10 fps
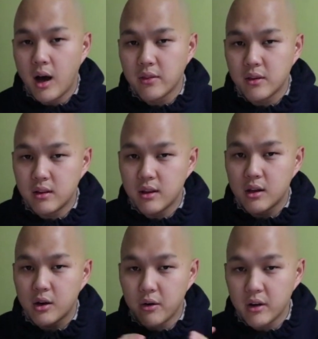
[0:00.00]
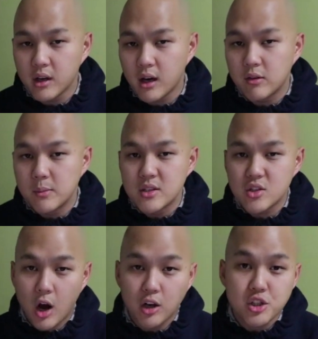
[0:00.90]
under the Korean Government
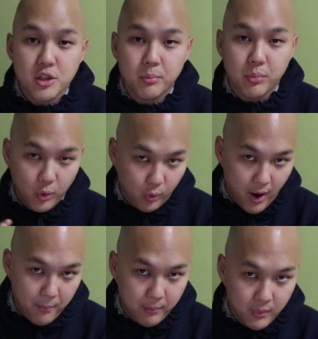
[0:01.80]
Scholarship Program.